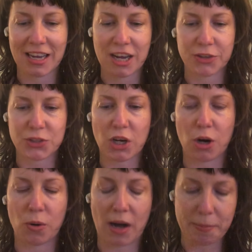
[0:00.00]

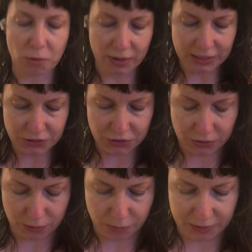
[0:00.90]
So I'm going
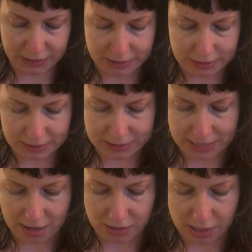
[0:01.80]
to place this
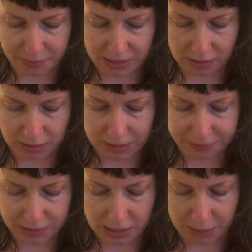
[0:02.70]
down and I'm going to
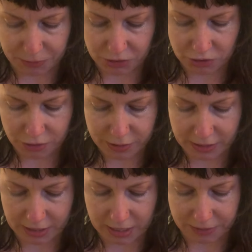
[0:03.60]
lift it up just so you can
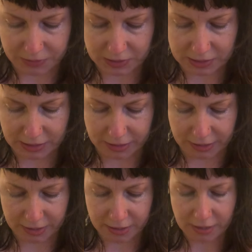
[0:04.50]
kind of see.